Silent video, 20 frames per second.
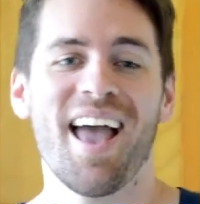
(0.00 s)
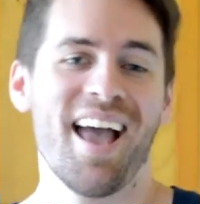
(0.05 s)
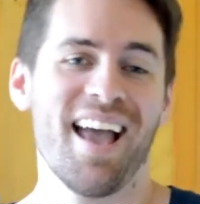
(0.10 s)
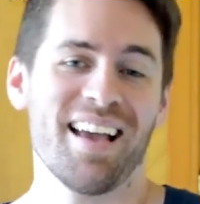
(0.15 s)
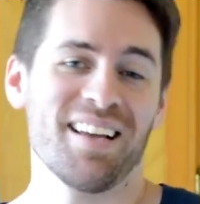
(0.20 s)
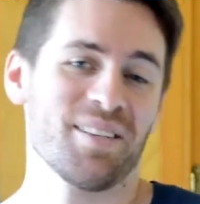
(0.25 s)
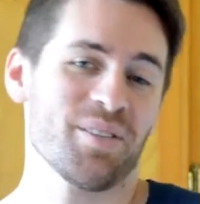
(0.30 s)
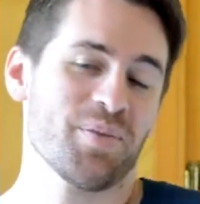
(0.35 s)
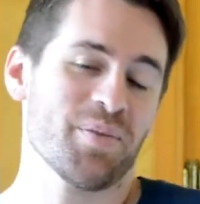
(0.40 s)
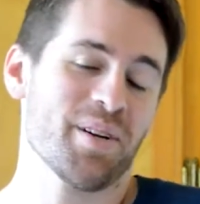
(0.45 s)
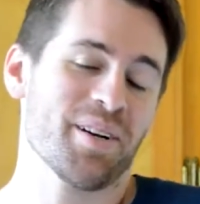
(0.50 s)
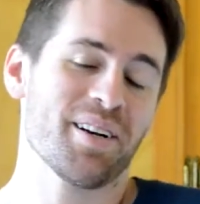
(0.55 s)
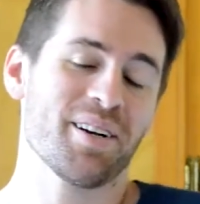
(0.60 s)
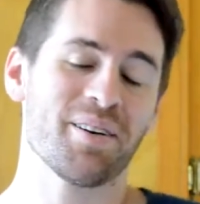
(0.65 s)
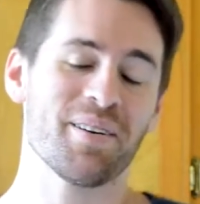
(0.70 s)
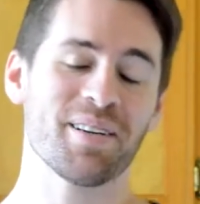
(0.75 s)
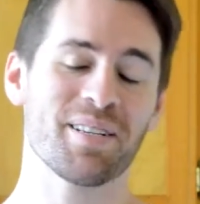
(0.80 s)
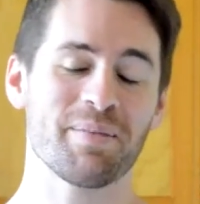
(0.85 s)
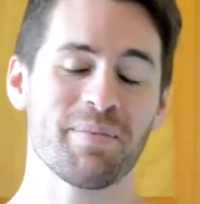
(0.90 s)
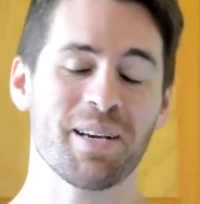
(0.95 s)
and we are
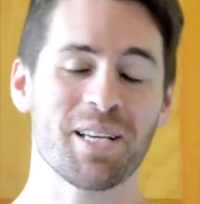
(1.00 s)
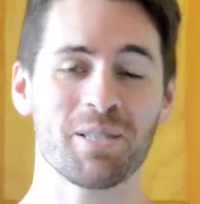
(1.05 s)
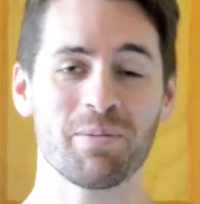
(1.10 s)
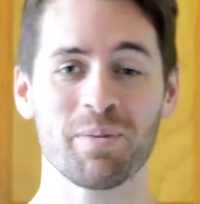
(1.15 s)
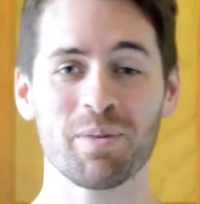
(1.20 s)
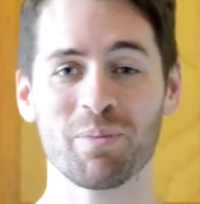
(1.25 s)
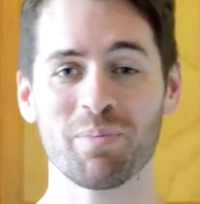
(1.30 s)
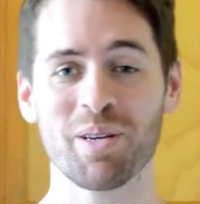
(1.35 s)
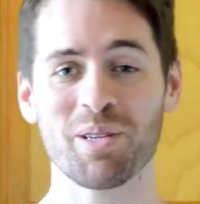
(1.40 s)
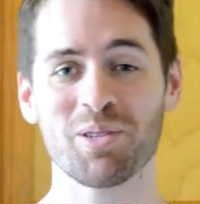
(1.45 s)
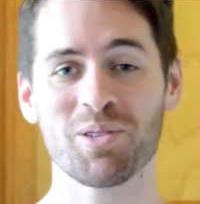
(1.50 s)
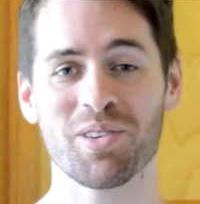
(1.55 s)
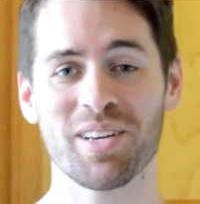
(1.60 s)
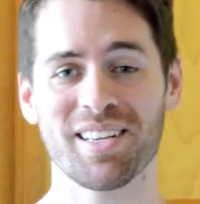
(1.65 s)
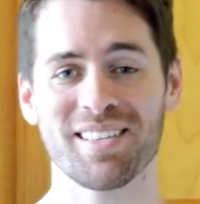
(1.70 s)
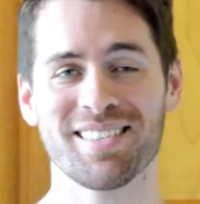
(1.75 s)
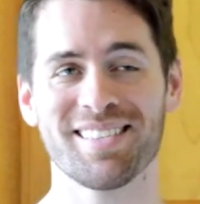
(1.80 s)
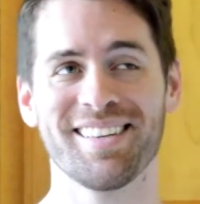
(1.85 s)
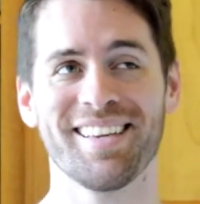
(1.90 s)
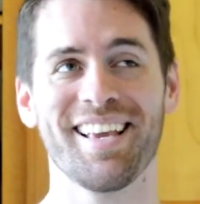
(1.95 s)
going to make some espresso
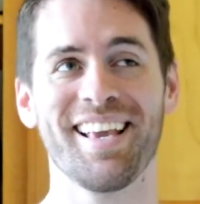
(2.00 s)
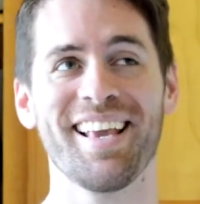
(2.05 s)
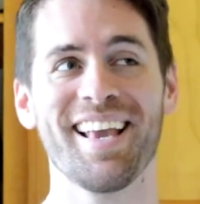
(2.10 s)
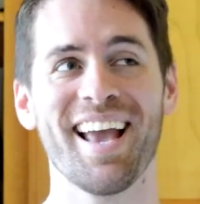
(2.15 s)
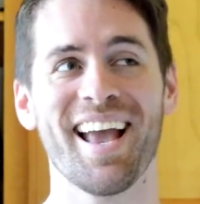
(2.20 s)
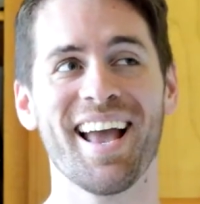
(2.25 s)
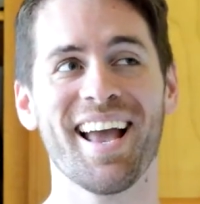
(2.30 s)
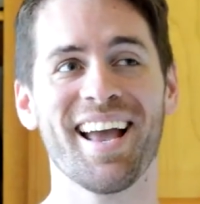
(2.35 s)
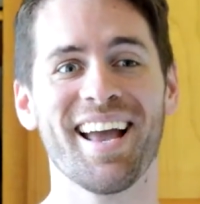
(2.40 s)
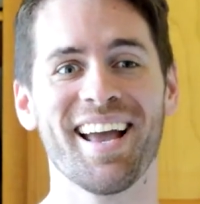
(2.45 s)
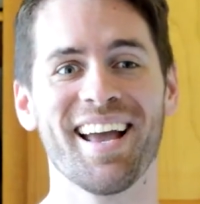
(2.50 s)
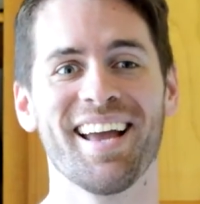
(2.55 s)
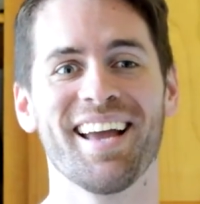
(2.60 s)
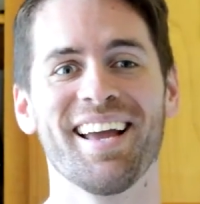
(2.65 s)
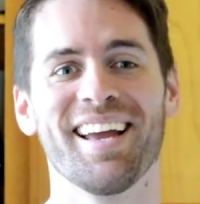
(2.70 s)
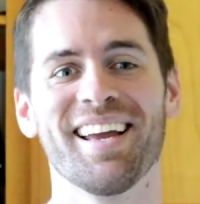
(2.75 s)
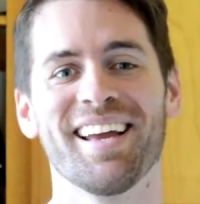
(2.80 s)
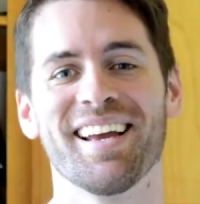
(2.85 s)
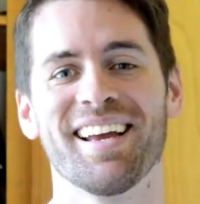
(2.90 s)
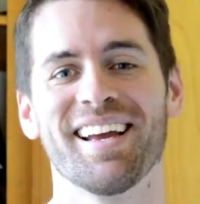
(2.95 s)
drinks.
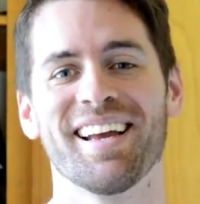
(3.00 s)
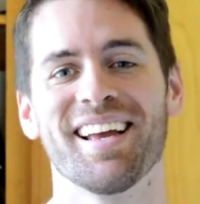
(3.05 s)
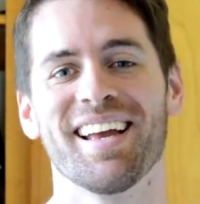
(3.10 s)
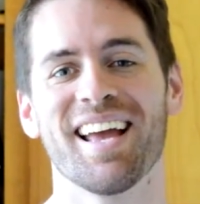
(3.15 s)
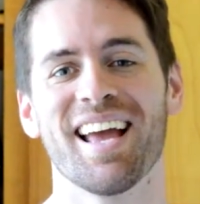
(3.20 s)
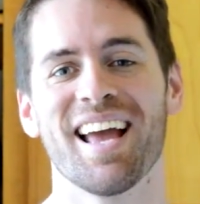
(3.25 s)
Yay!